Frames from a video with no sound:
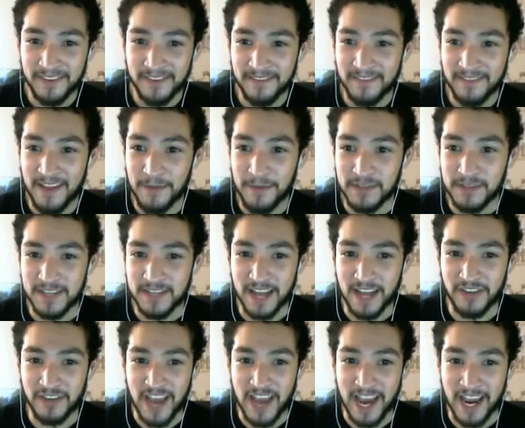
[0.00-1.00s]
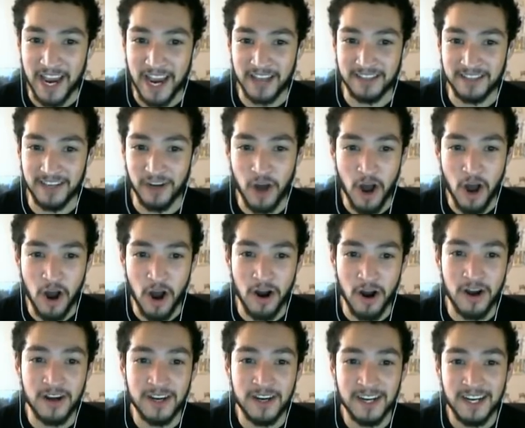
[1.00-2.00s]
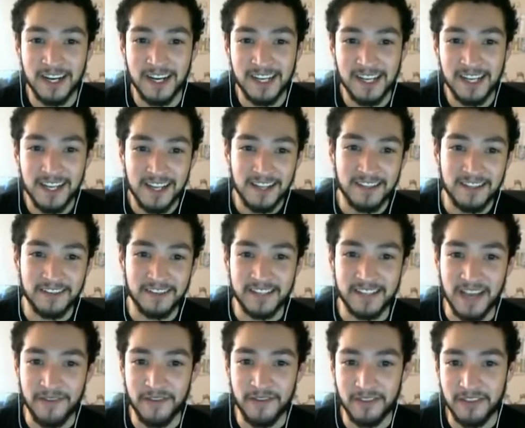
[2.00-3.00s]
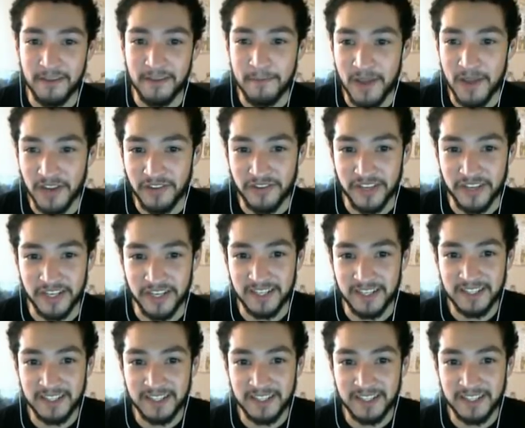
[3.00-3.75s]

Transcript: That was not jackass at all. The seventh dimension.